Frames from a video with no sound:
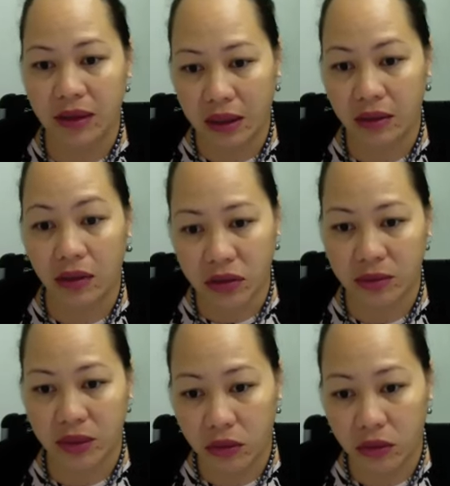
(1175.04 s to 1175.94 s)

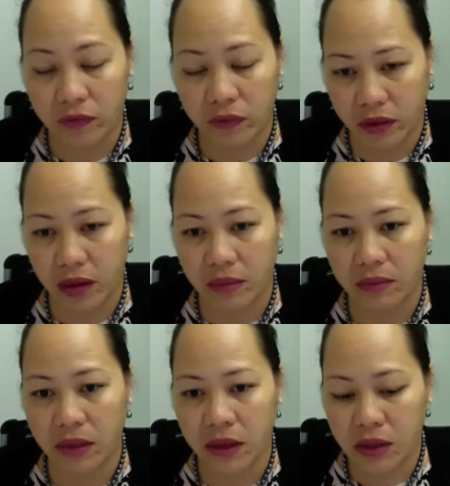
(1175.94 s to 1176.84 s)
ultimate goal for
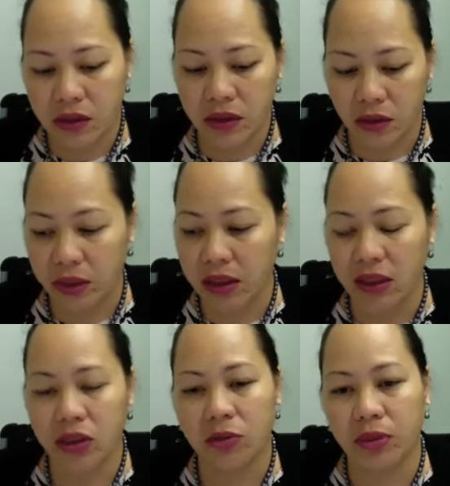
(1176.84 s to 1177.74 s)
them. So we
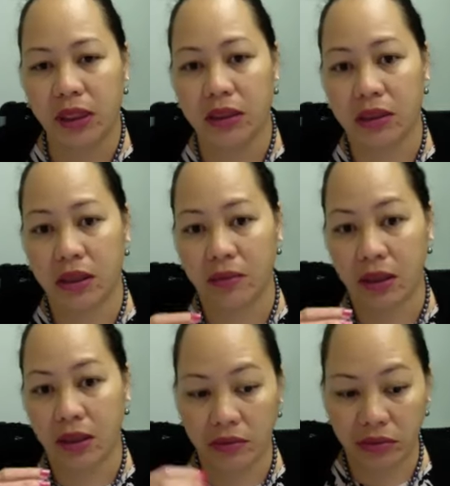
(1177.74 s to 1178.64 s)
need to place them
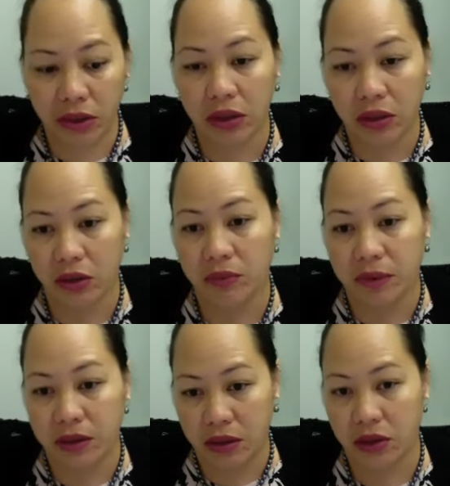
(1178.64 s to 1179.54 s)
in a really good
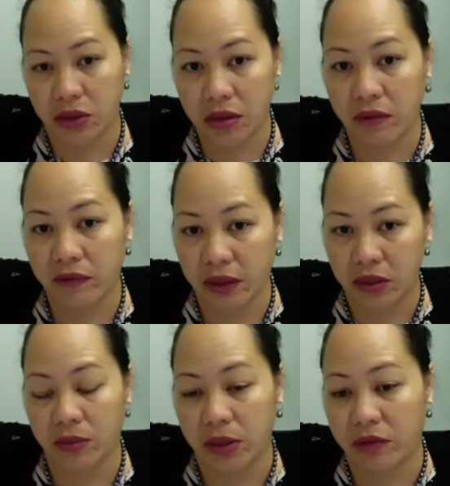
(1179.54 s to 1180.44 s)
position or
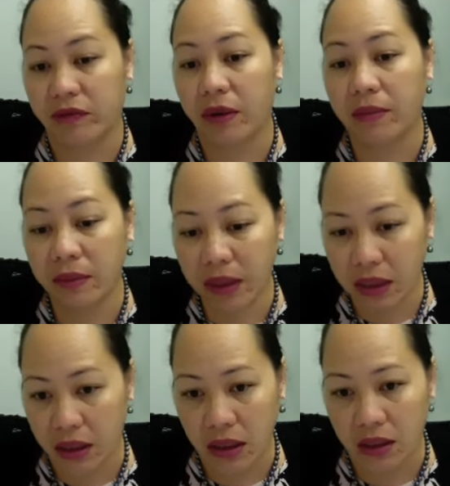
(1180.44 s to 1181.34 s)
financial position from the
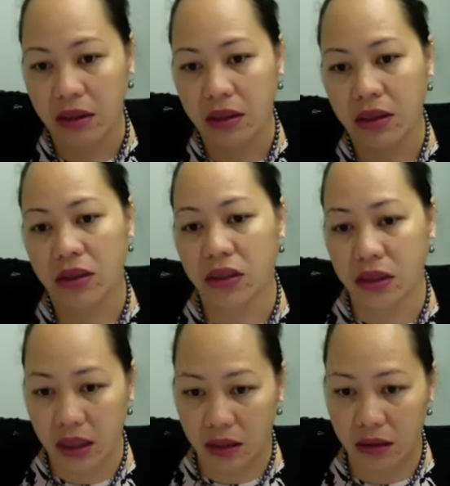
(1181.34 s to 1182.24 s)
beginning to
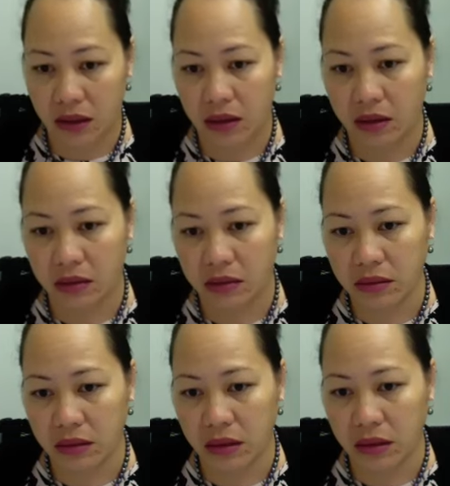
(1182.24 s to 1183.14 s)
get there,
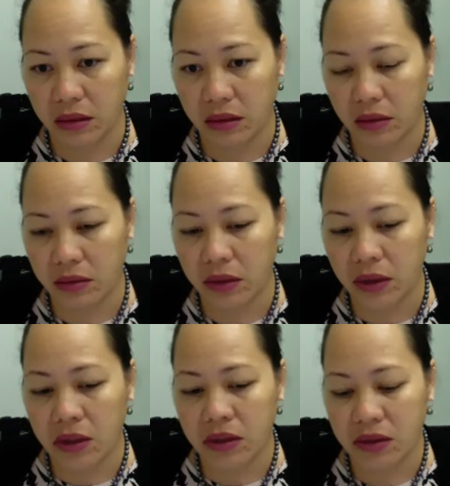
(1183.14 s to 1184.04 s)
you know.
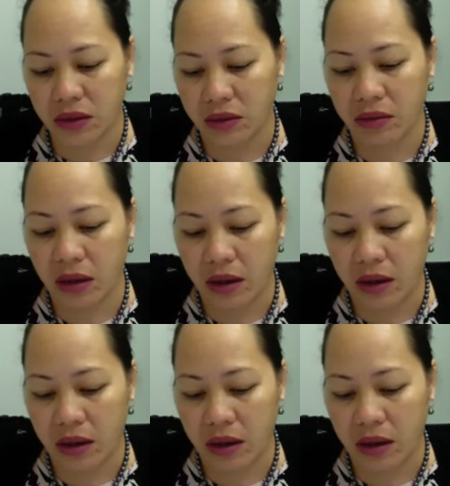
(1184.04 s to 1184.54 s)
So